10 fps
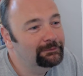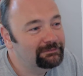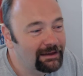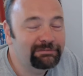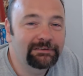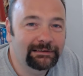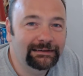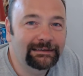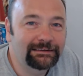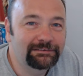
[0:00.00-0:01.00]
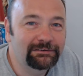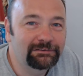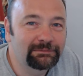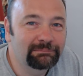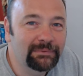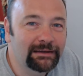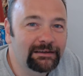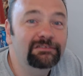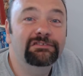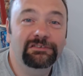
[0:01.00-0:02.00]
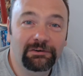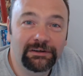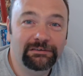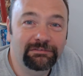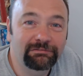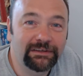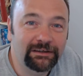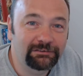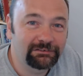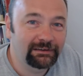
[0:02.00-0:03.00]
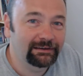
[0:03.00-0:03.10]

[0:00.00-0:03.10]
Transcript: definitely going to do some cider reviews.